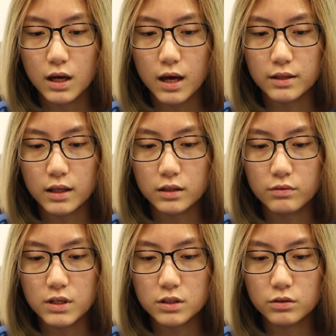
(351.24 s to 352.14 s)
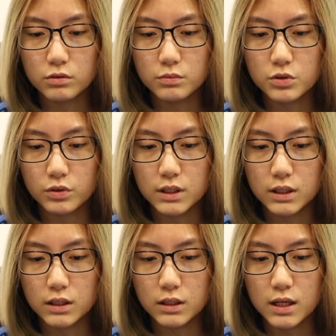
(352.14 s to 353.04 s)
And then the rest of the group joined
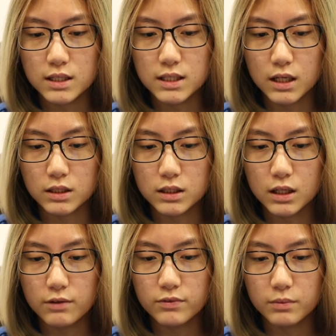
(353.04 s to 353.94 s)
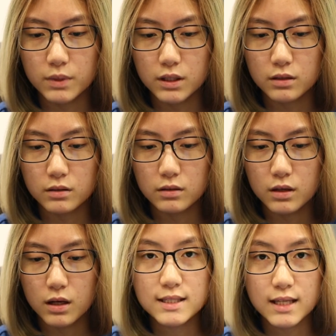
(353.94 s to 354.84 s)
in and started to comfort me.
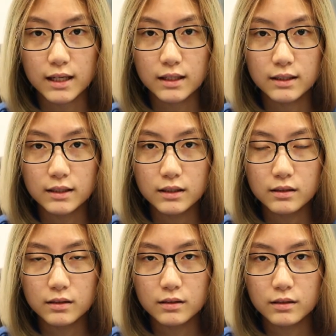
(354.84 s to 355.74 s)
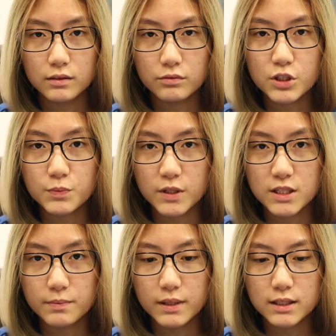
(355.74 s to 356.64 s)
Secondly,
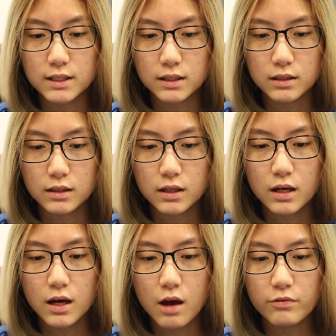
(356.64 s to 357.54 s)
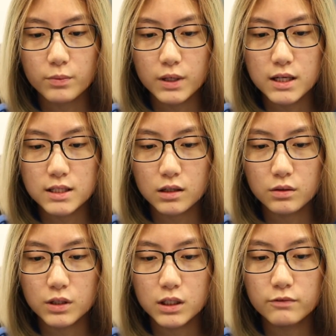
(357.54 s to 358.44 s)
responsibility. Everyone has their
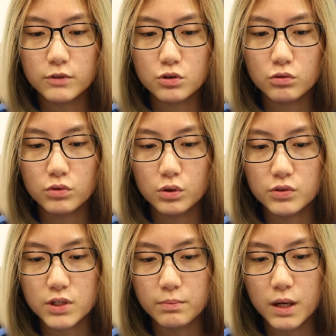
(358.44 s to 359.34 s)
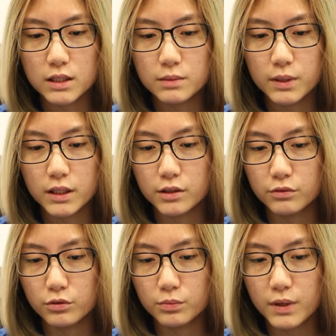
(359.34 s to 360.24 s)
own individual roles and part to play in a
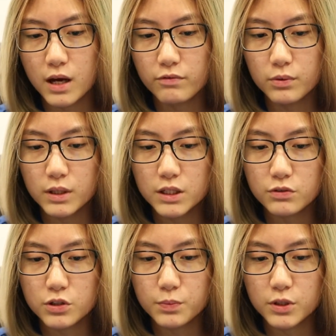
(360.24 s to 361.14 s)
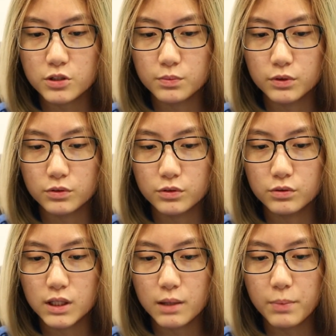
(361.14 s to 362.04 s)
group. Everyone is responsible to do
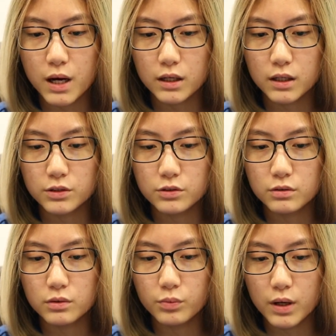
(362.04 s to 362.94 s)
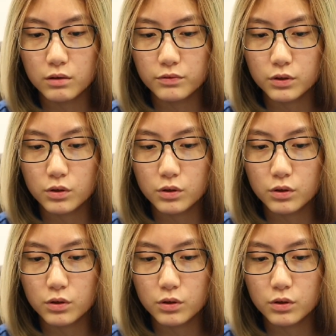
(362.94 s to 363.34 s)
their part and to do it well for the